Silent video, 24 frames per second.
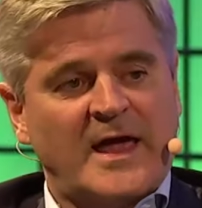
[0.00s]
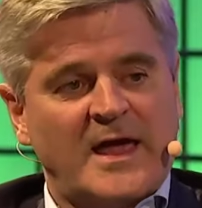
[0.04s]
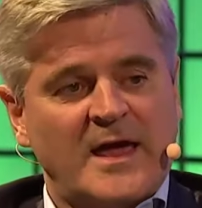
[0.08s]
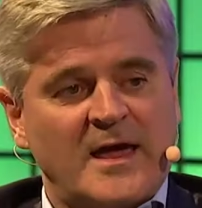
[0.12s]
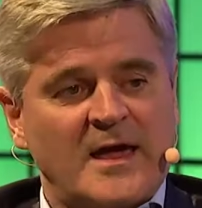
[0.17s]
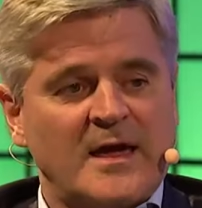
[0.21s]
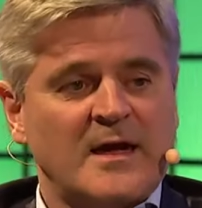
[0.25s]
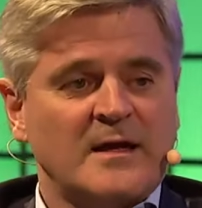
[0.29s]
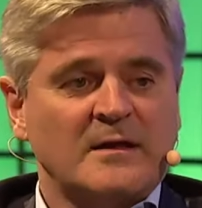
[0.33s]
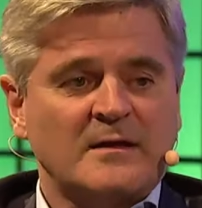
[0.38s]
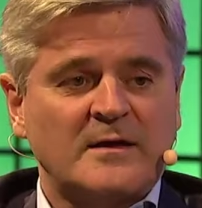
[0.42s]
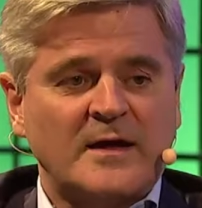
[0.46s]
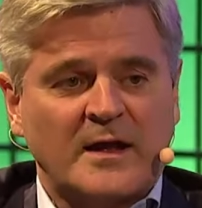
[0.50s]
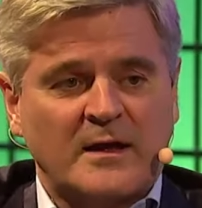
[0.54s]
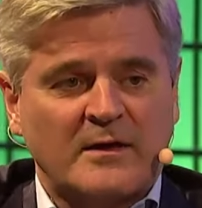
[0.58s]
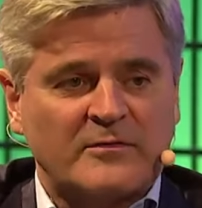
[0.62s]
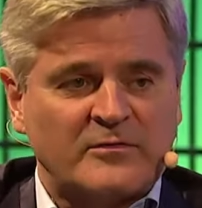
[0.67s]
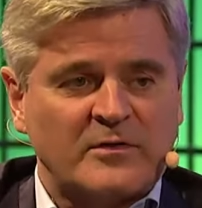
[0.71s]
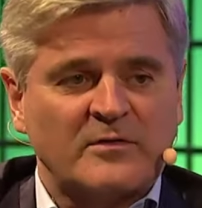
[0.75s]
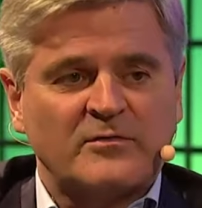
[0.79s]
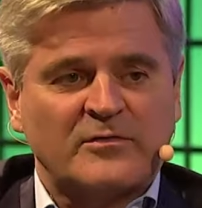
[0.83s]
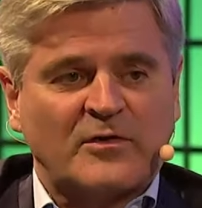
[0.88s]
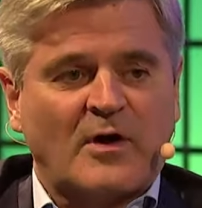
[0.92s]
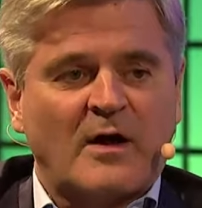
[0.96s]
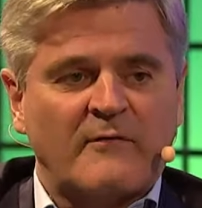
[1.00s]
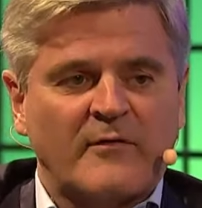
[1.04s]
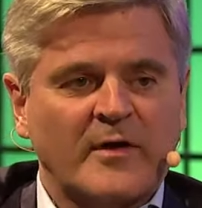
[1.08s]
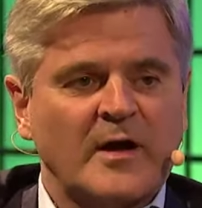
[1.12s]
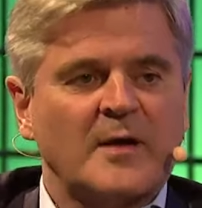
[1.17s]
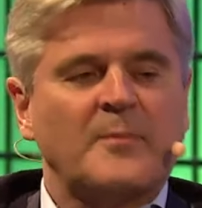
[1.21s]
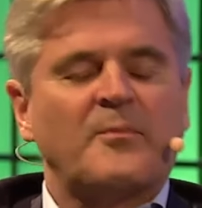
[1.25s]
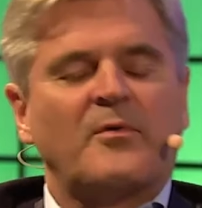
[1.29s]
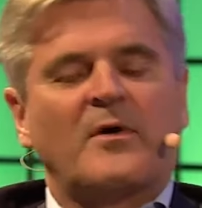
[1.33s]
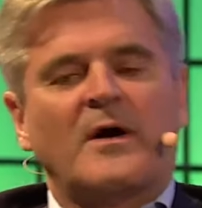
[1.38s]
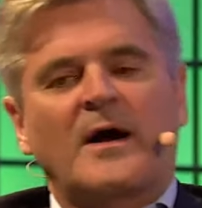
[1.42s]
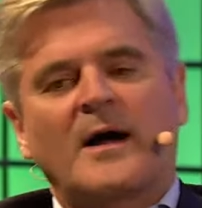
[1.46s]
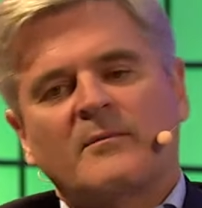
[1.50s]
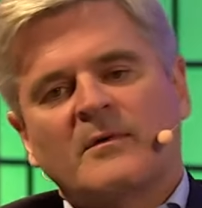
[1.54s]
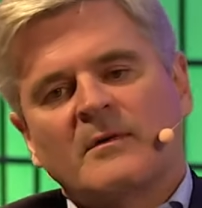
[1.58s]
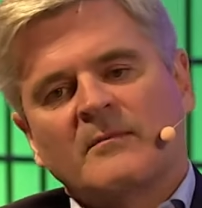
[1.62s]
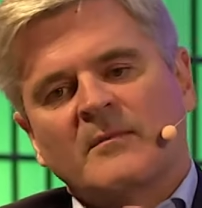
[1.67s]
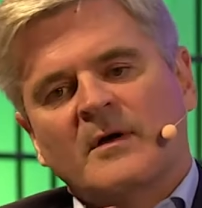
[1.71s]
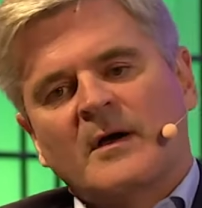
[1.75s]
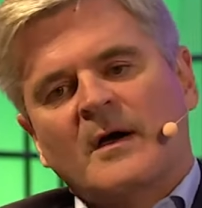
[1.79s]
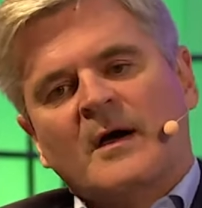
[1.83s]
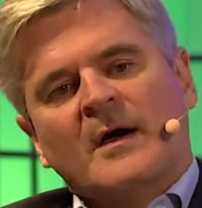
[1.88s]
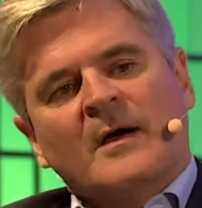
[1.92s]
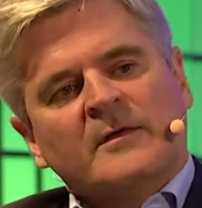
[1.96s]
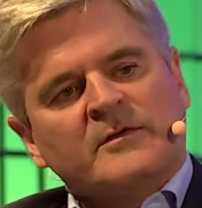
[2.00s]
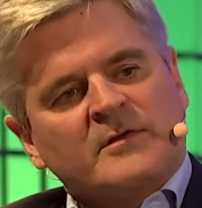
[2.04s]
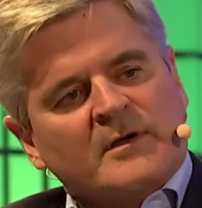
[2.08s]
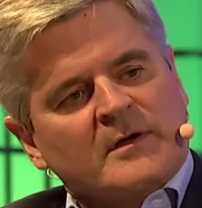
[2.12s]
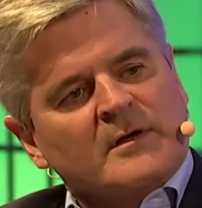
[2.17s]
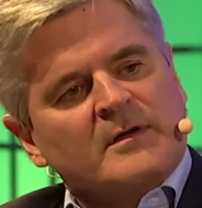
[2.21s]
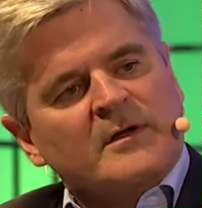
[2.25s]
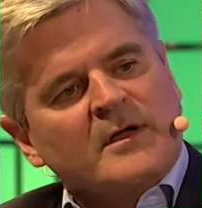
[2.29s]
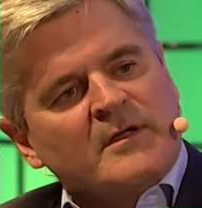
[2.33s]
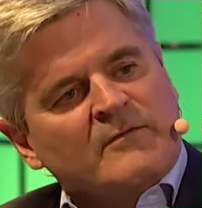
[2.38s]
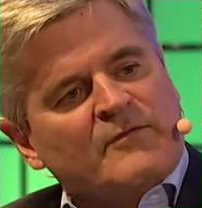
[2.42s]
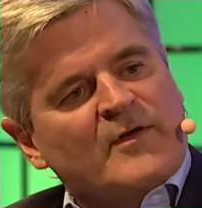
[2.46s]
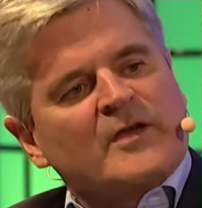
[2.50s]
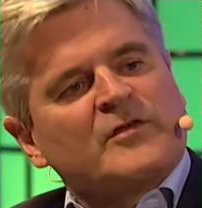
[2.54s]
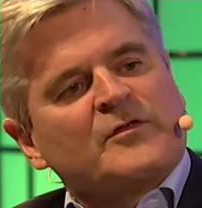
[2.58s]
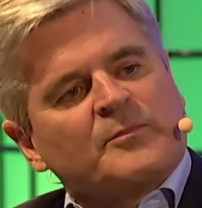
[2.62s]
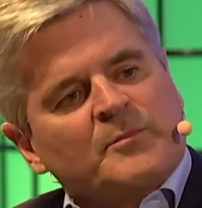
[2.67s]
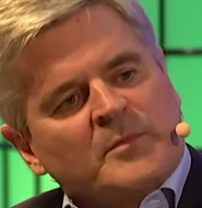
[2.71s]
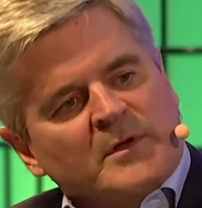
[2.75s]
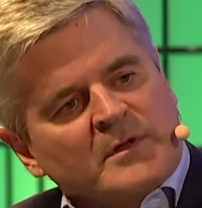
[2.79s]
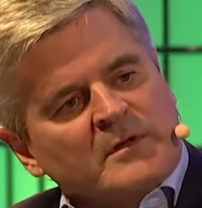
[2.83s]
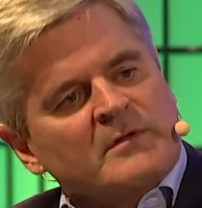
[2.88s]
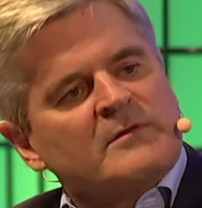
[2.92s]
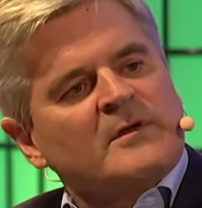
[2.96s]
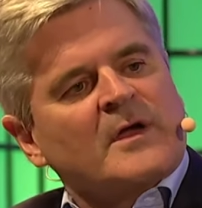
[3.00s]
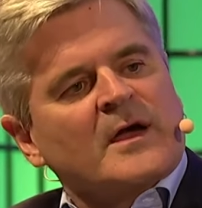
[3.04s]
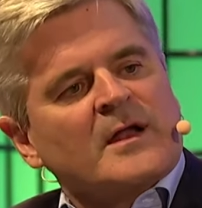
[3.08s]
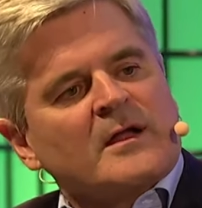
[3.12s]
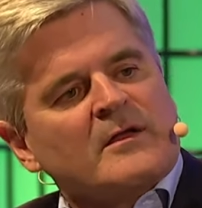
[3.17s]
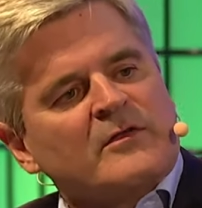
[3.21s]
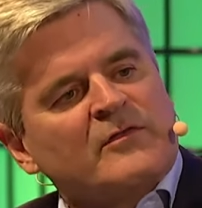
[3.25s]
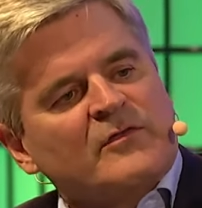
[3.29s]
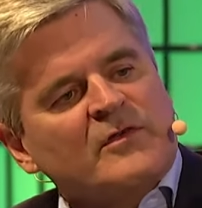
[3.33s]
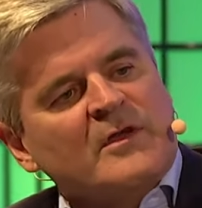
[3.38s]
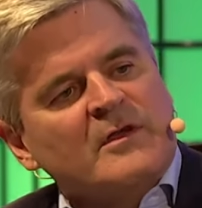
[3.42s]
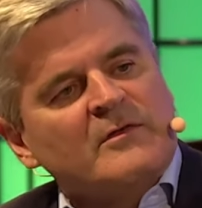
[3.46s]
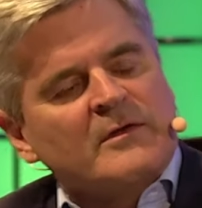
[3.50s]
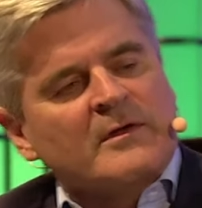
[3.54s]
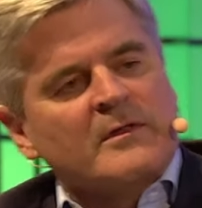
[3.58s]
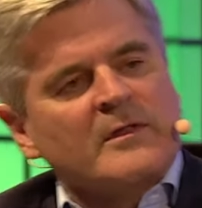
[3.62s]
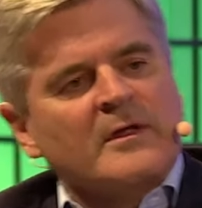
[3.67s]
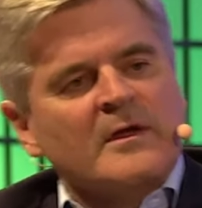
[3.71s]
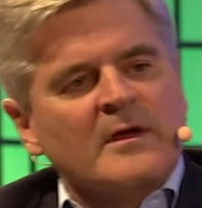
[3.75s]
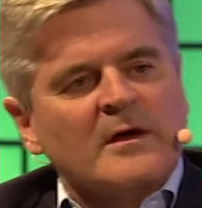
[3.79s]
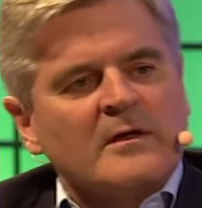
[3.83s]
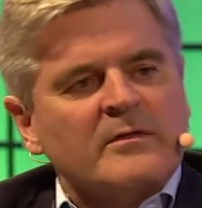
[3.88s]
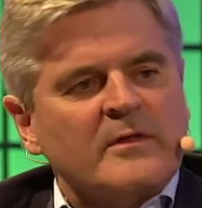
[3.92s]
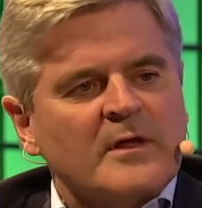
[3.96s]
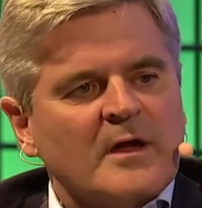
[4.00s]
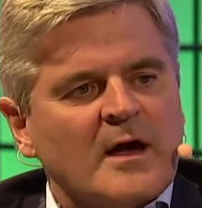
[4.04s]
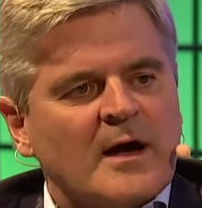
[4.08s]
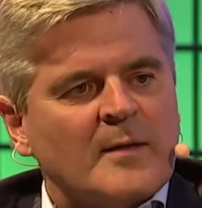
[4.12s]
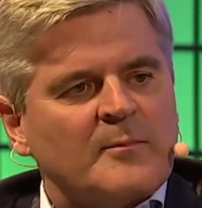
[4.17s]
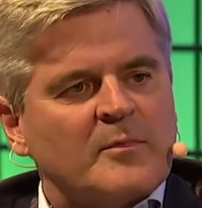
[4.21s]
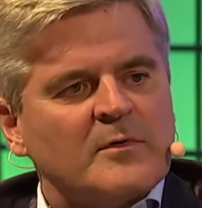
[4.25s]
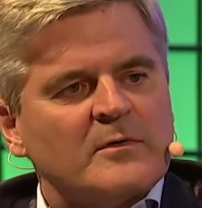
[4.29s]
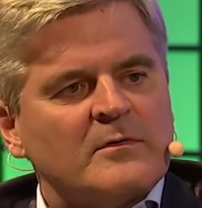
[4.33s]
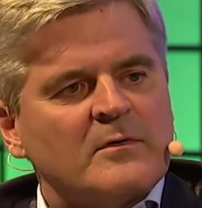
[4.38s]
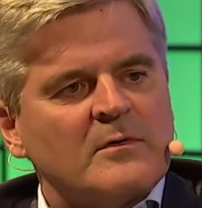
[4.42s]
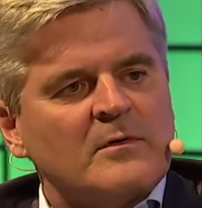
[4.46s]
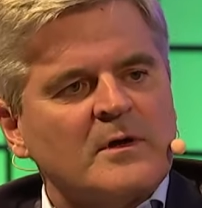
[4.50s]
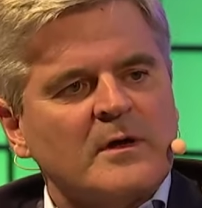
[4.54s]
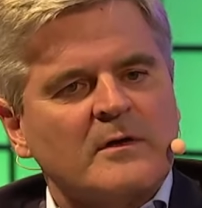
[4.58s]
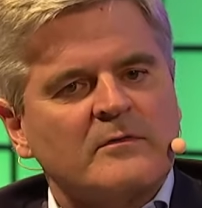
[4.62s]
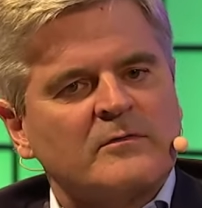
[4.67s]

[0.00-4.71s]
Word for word: aid, kind of of solving a problem to investment kind of seizing the, the opportunity.